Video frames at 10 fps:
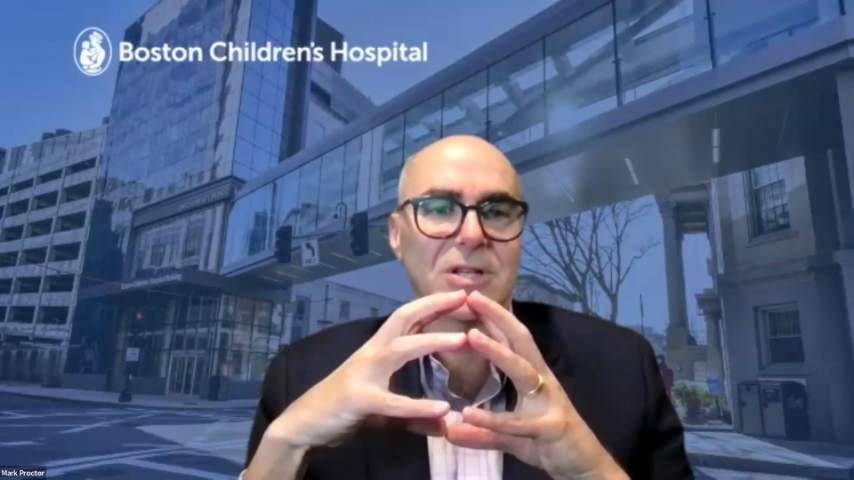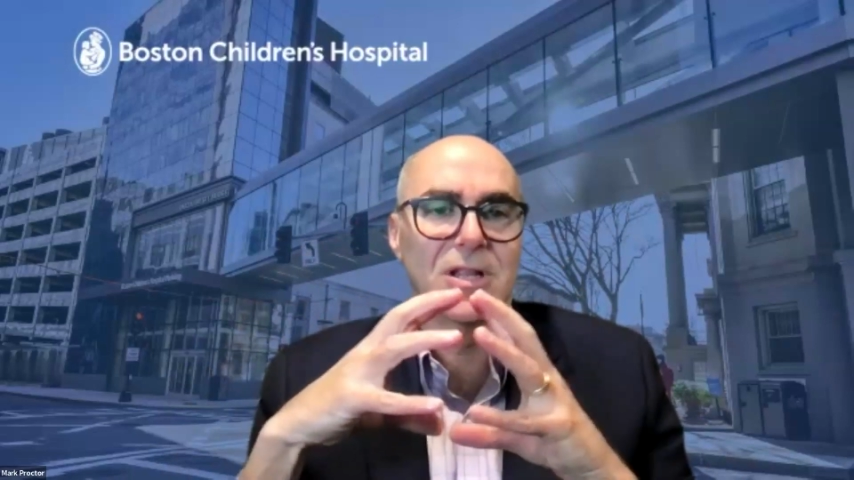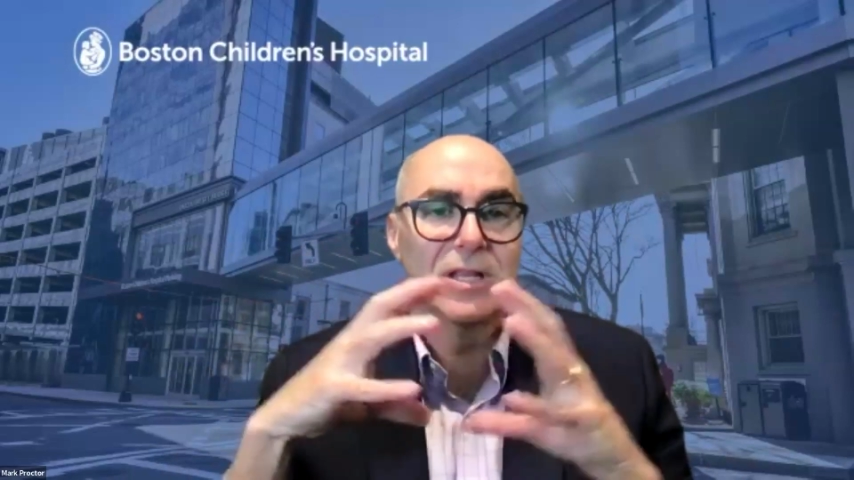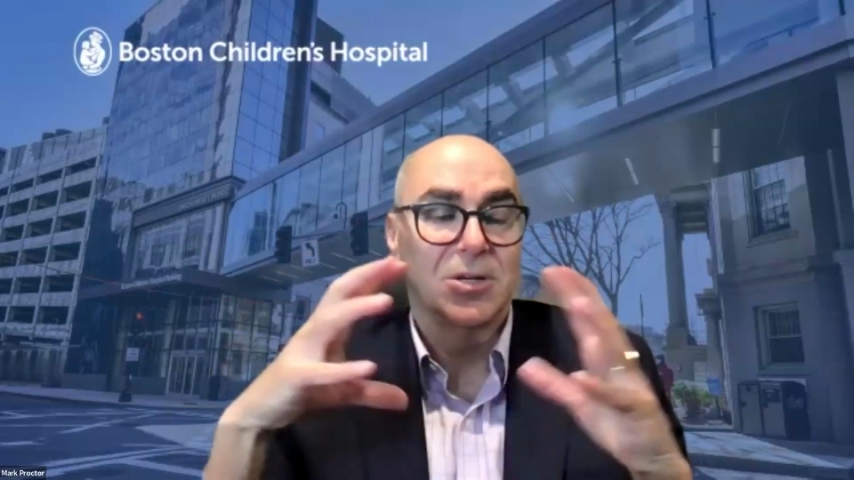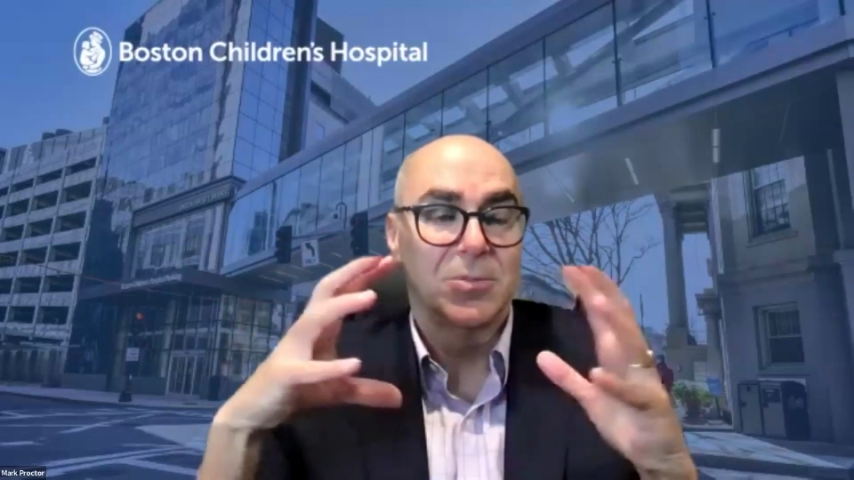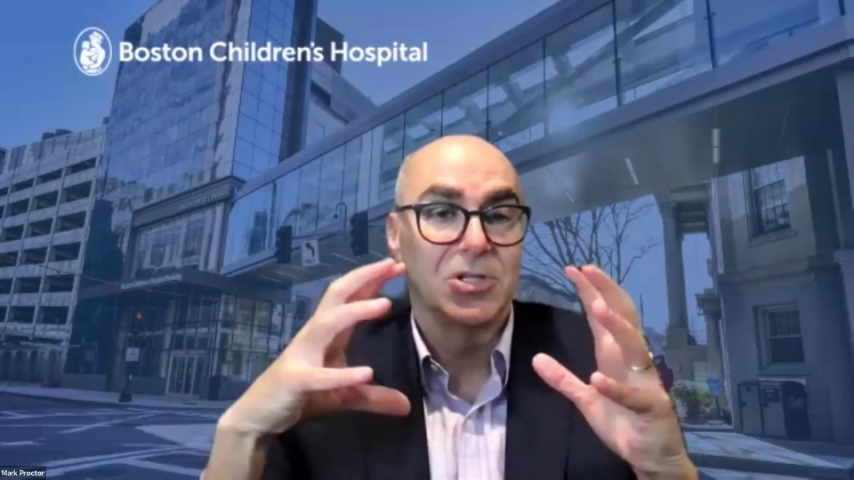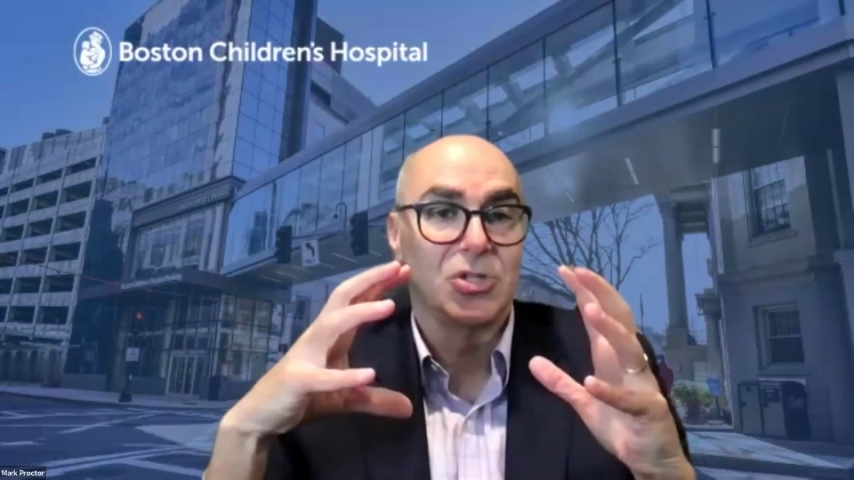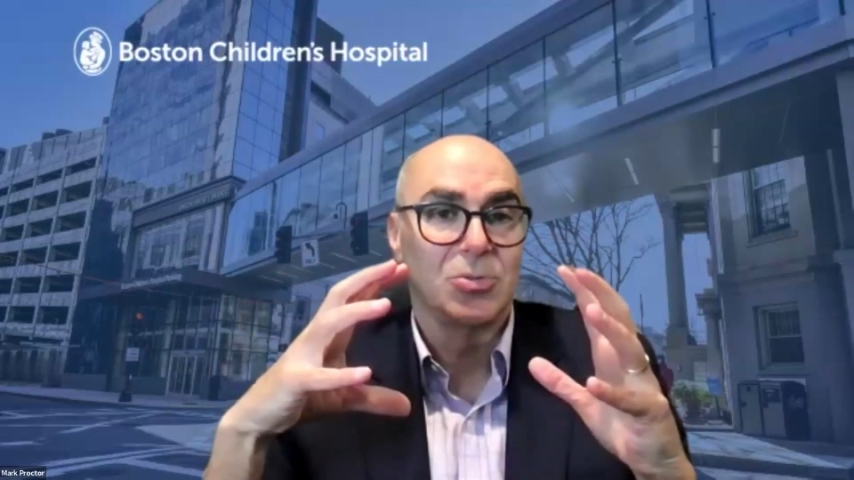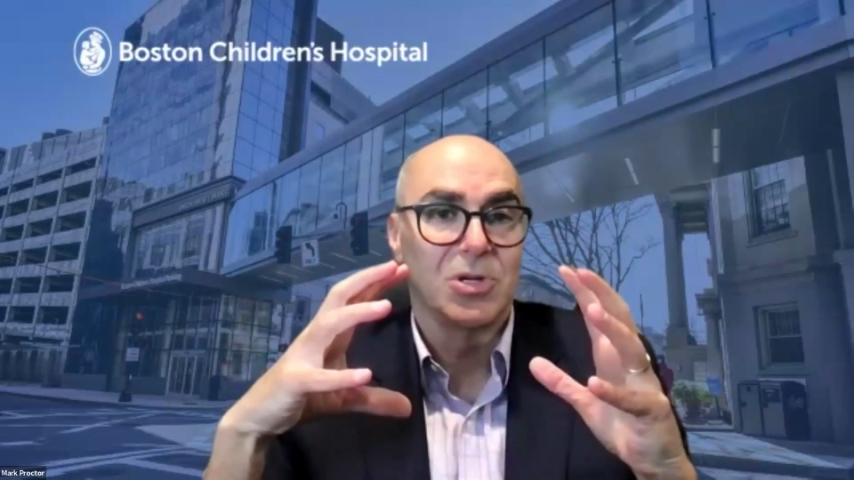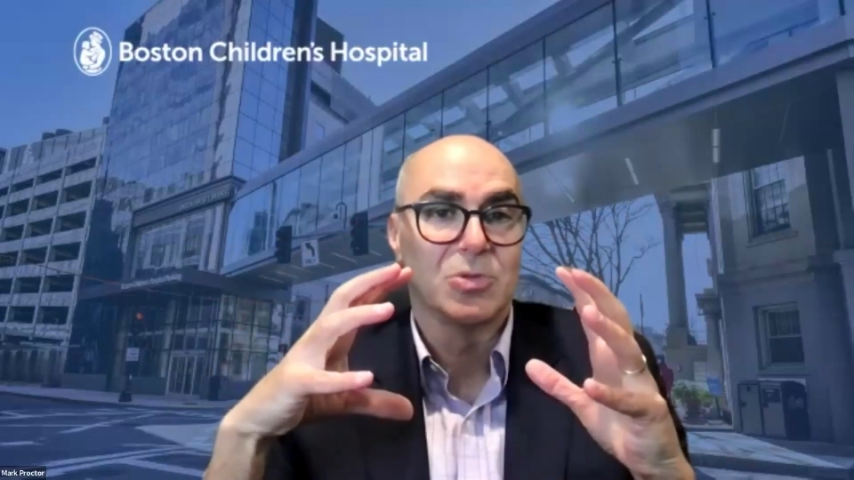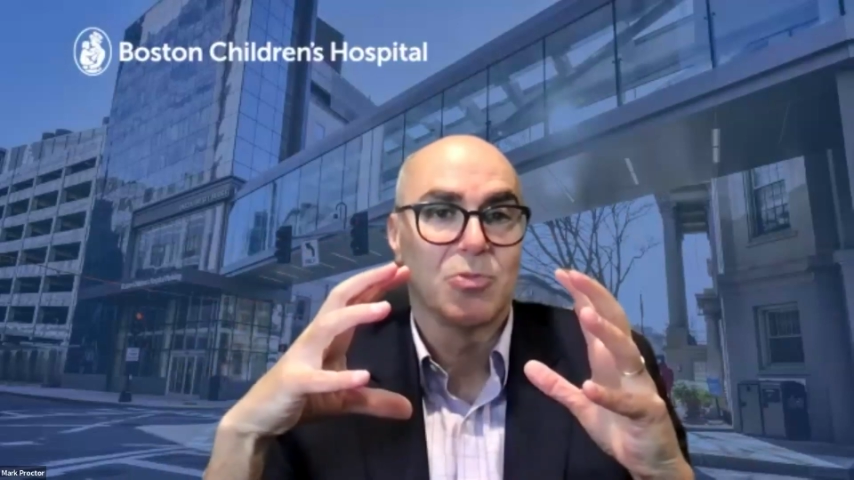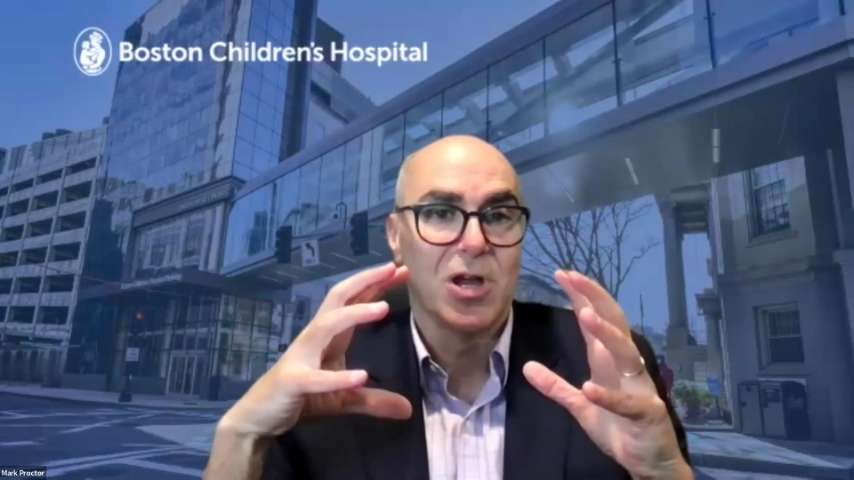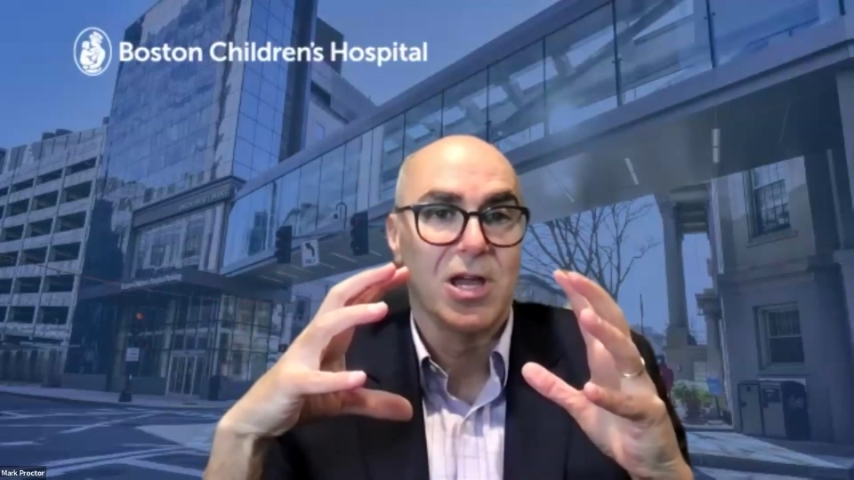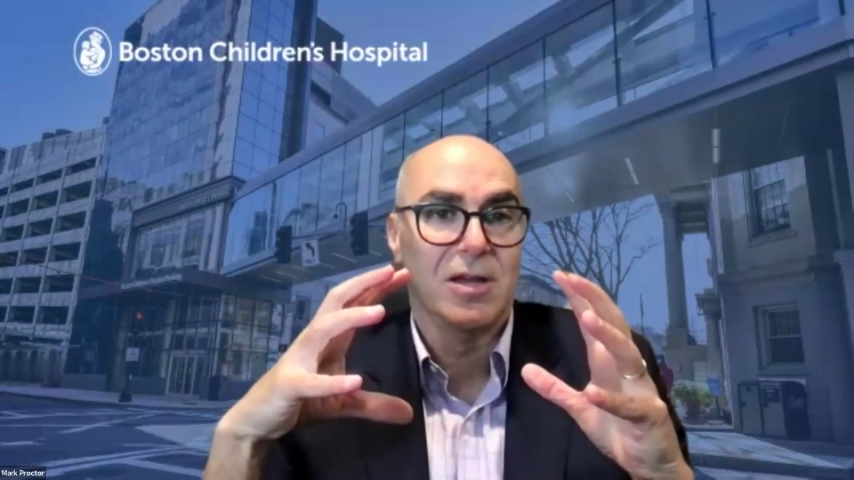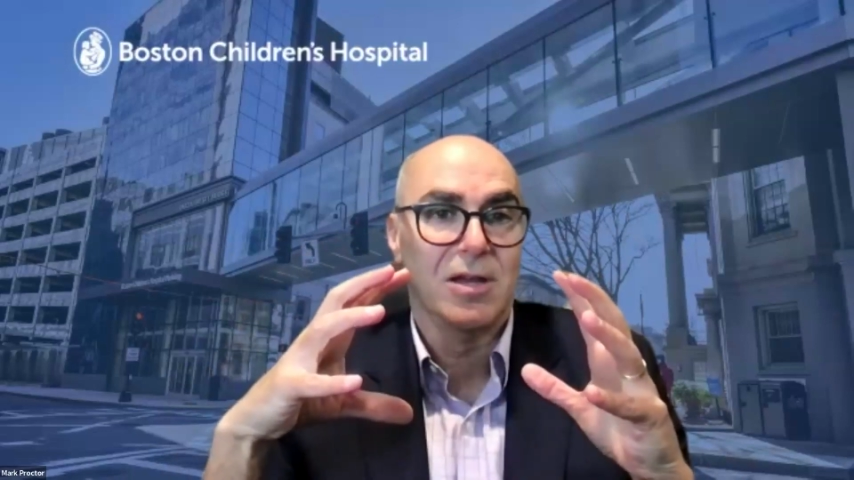a little bit too much
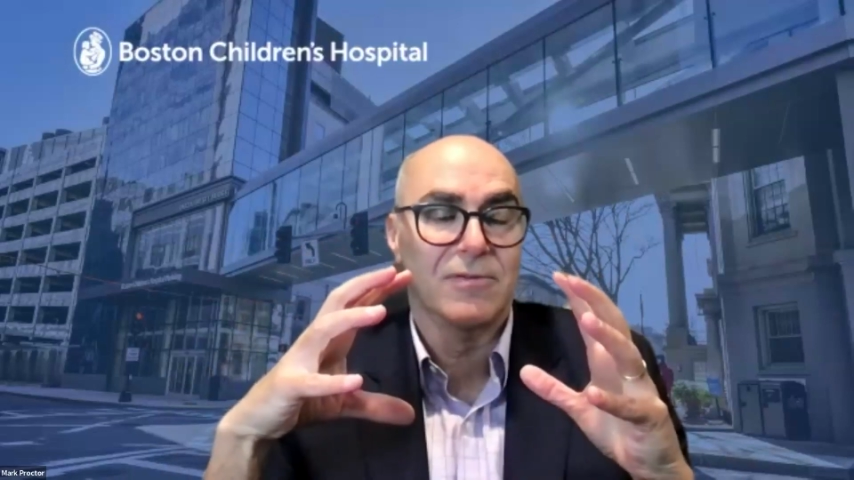brain